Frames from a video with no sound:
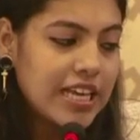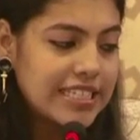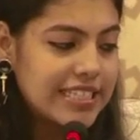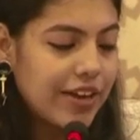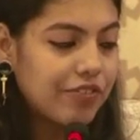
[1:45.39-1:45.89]

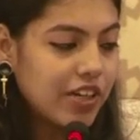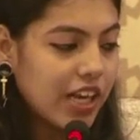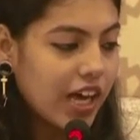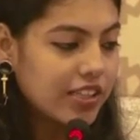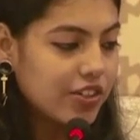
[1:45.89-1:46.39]
several
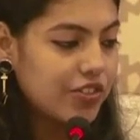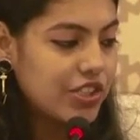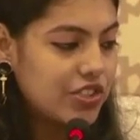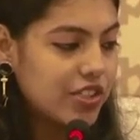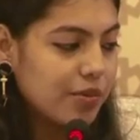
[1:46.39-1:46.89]
other
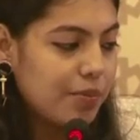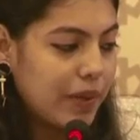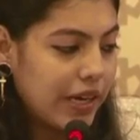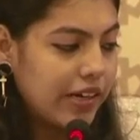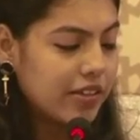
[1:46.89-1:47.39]
regional
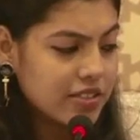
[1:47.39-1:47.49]
players,